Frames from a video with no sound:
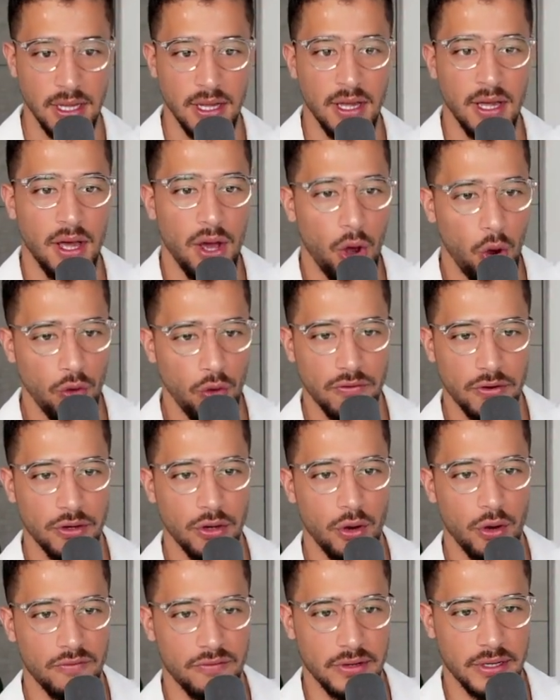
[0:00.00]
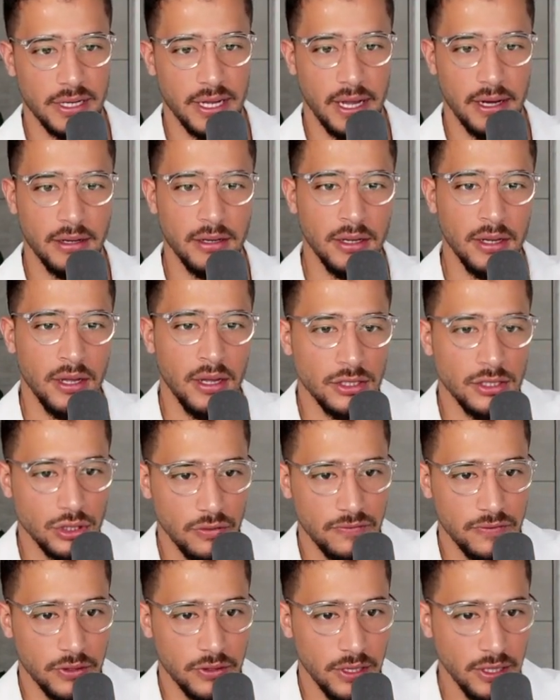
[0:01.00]
over and over again. So if you're
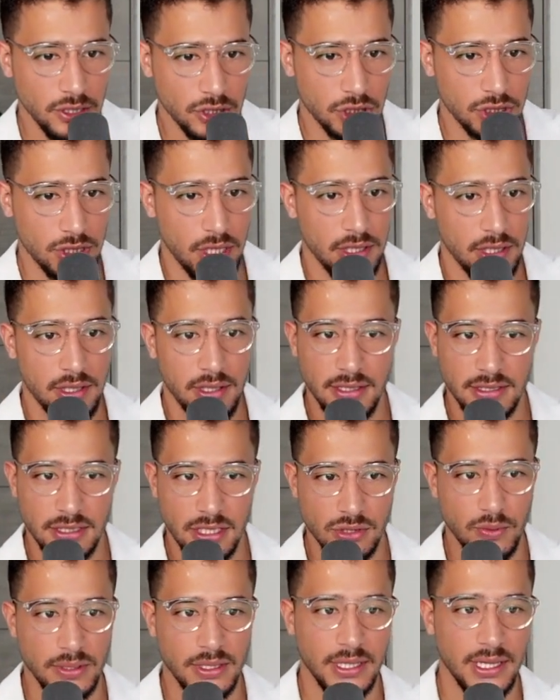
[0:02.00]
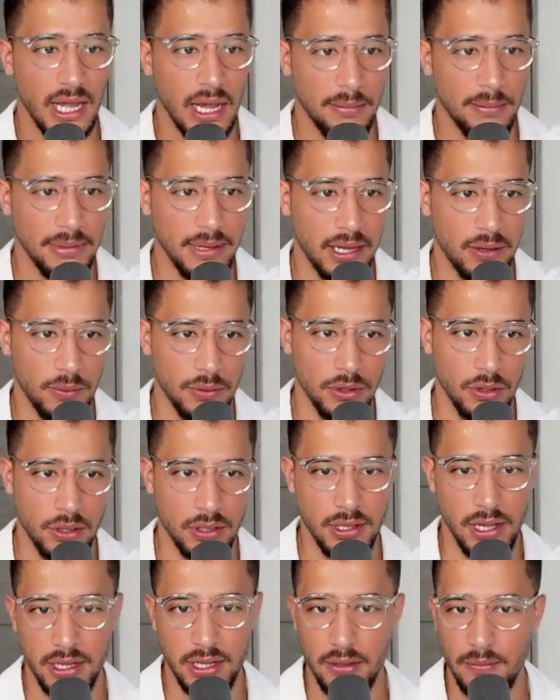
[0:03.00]
interested, this is what the game plan would look
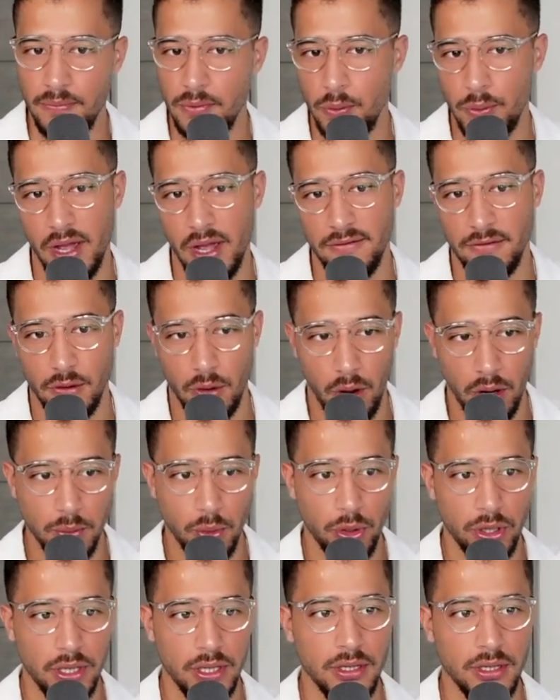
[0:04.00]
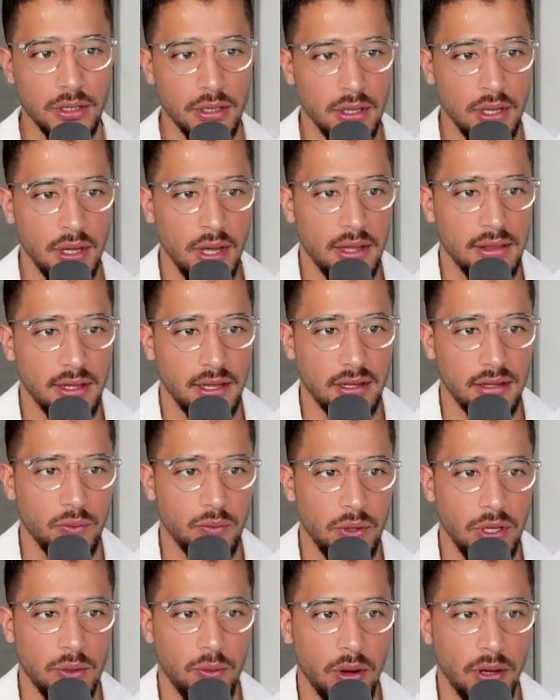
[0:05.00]
like. We have our onboarding, then week
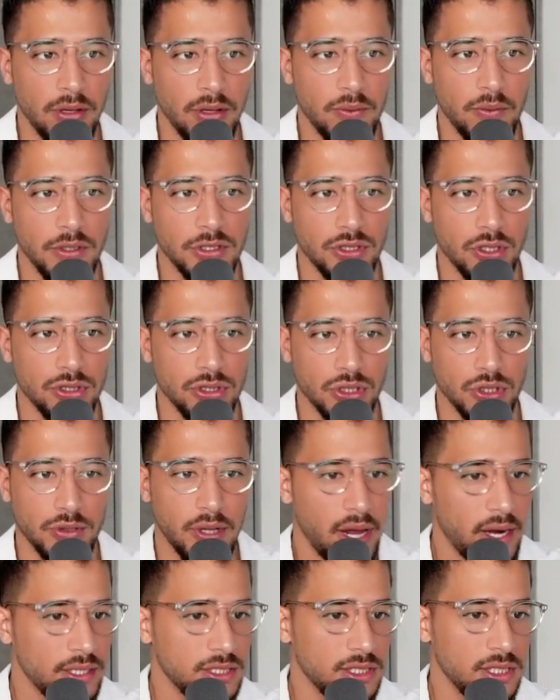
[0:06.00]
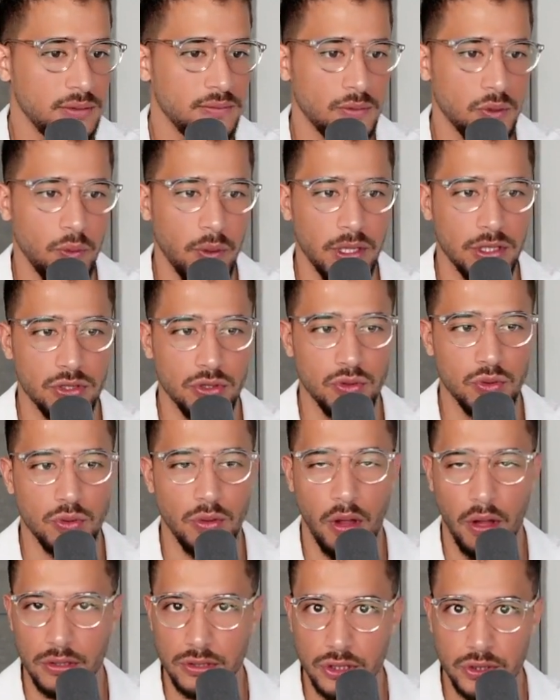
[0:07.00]
1, research and strategy, week 2, launch
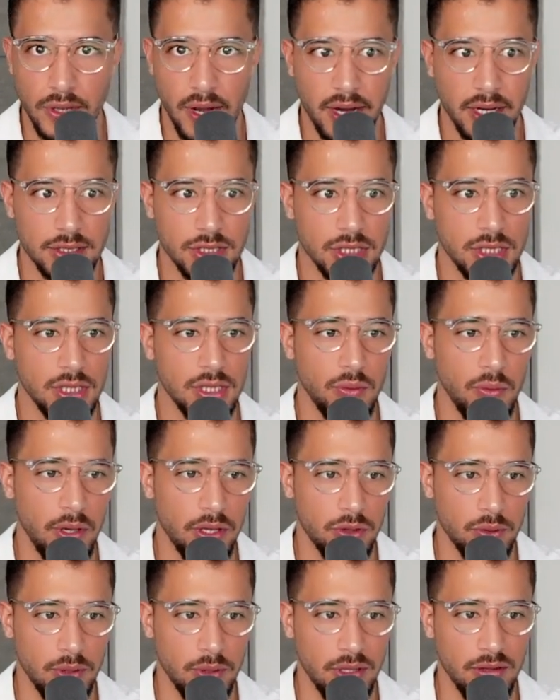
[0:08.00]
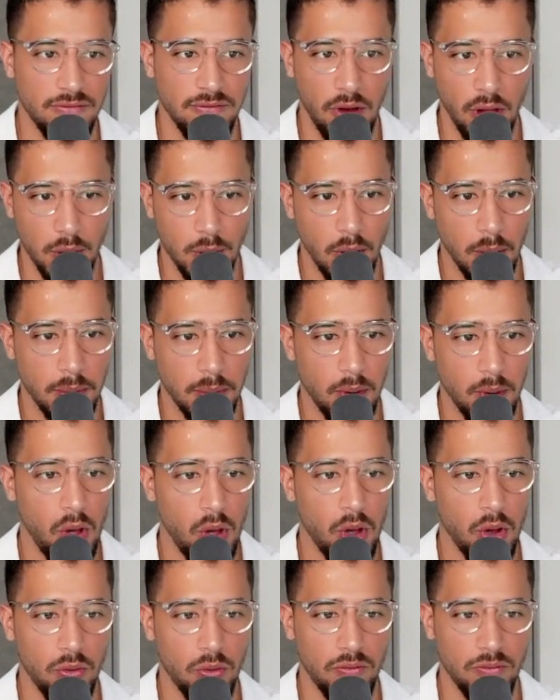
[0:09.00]
strategy, week 3, the follow-up call,
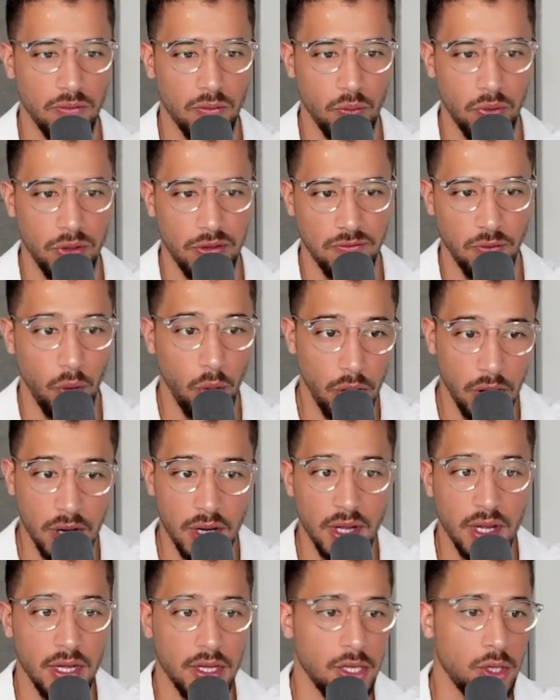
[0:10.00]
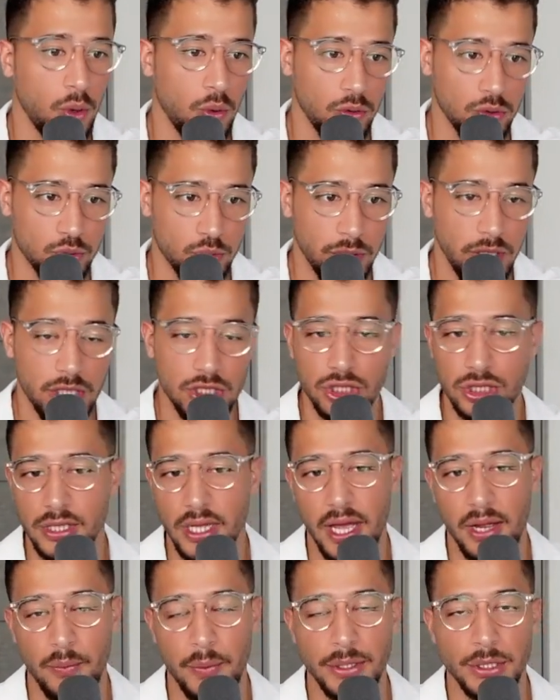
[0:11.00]
week 4, goals reached, and we do